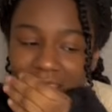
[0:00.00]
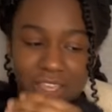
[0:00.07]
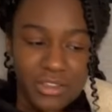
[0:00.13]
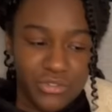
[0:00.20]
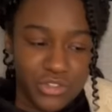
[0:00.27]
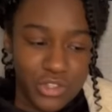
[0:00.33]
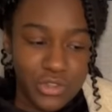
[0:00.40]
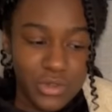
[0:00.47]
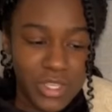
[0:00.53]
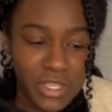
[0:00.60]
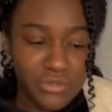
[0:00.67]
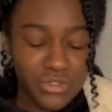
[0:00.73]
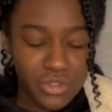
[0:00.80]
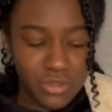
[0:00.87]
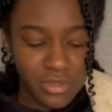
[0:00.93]
If
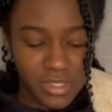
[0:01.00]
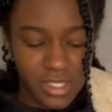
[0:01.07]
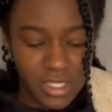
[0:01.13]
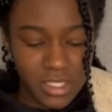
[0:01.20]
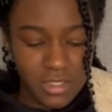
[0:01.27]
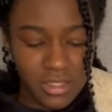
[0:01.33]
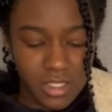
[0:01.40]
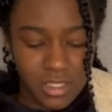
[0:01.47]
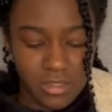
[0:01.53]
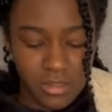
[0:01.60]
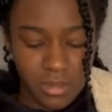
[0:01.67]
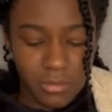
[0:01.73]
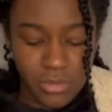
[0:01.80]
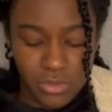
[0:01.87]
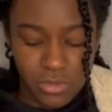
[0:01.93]
you're seeing these
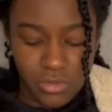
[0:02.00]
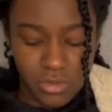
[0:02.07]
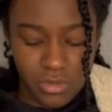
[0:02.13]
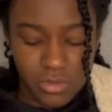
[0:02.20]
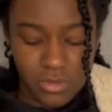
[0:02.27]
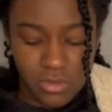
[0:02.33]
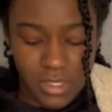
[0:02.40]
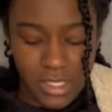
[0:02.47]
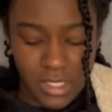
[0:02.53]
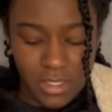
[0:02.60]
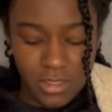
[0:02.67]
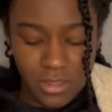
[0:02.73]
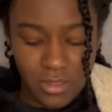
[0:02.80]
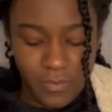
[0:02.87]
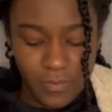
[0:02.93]
numbers on the
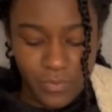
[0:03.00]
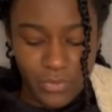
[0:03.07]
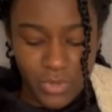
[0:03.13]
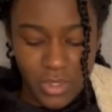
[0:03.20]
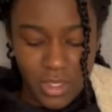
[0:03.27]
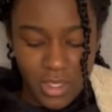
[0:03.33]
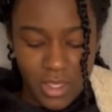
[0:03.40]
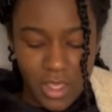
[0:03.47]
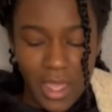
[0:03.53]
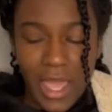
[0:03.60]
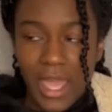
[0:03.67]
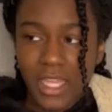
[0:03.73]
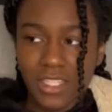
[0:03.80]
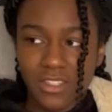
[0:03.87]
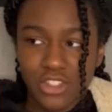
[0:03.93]
screen
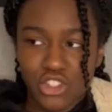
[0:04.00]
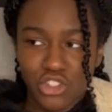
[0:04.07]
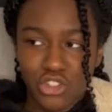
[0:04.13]
and